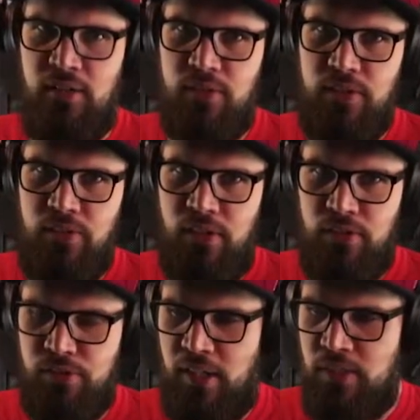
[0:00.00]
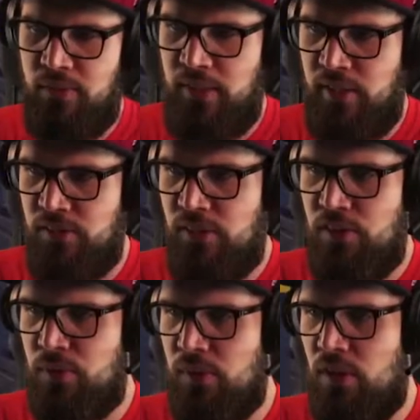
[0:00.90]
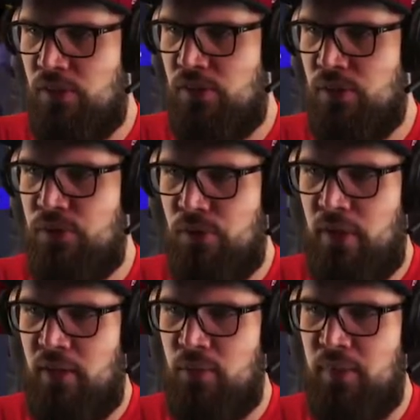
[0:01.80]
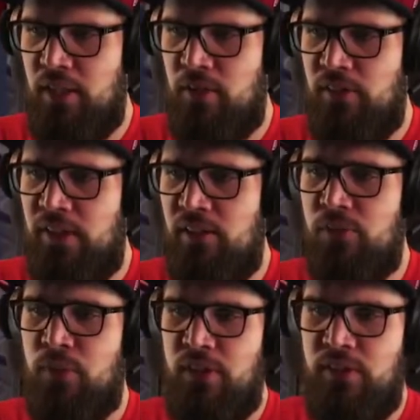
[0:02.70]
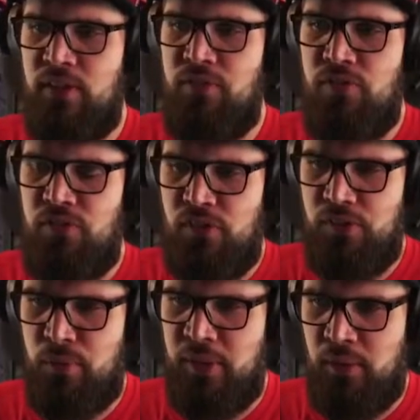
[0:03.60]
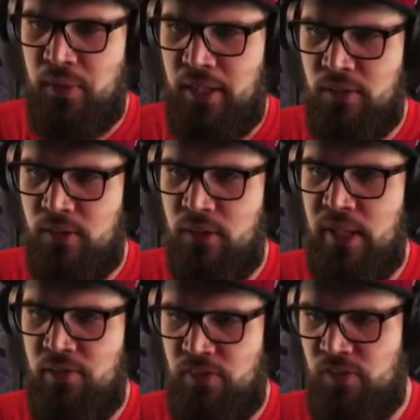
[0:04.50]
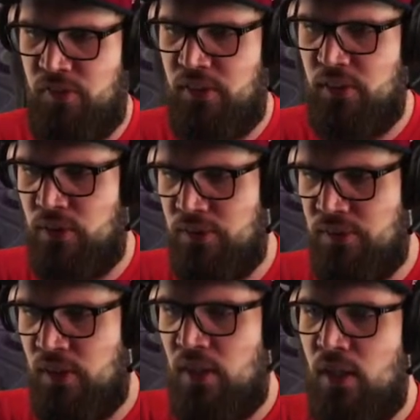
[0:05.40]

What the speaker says: increase in your scanner range. This will cost you 2 iron batteries, 150 chromatic metal and 50 gold.